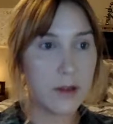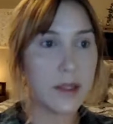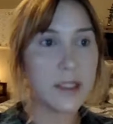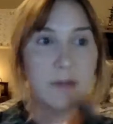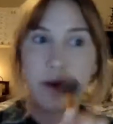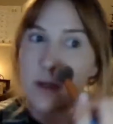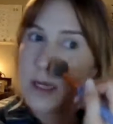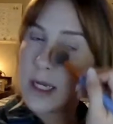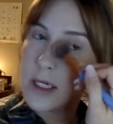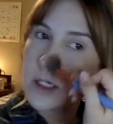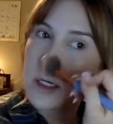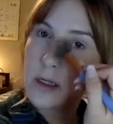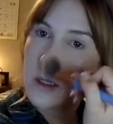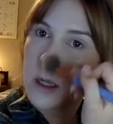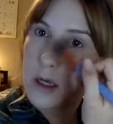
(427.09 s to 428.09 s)
How this
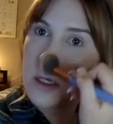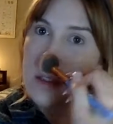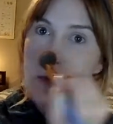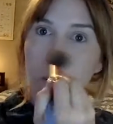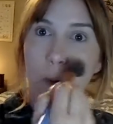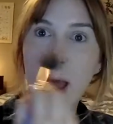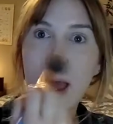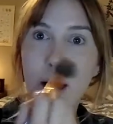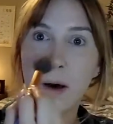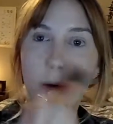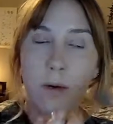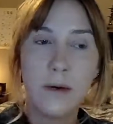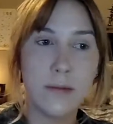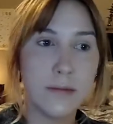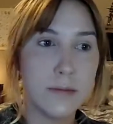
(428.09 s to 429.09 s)
foundation looks. Wow.
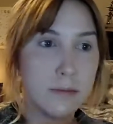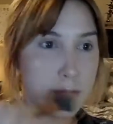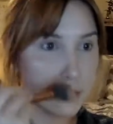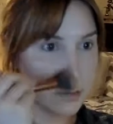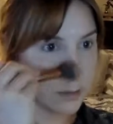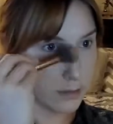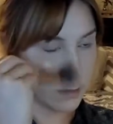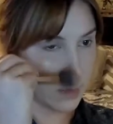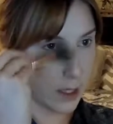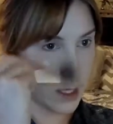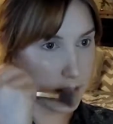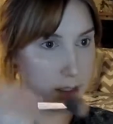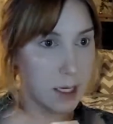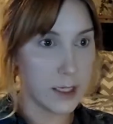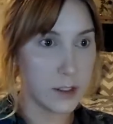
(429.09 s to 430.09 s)

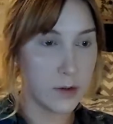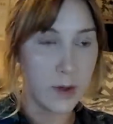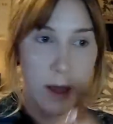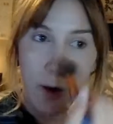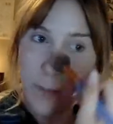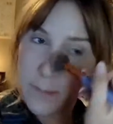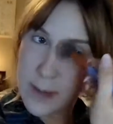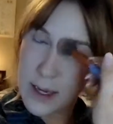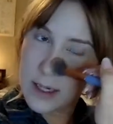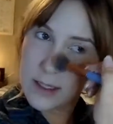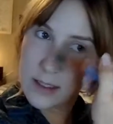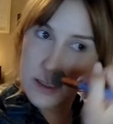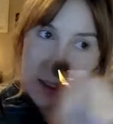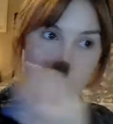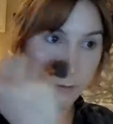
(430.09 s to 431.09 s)
Thanks guys, you helped me
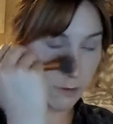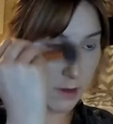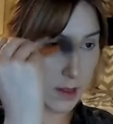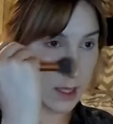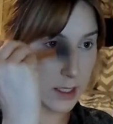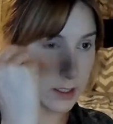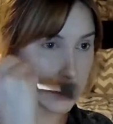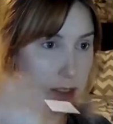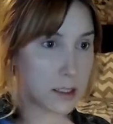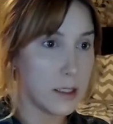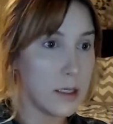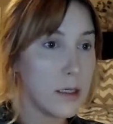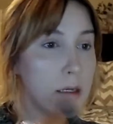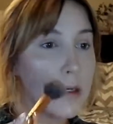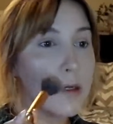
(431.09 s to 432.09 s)
discover this.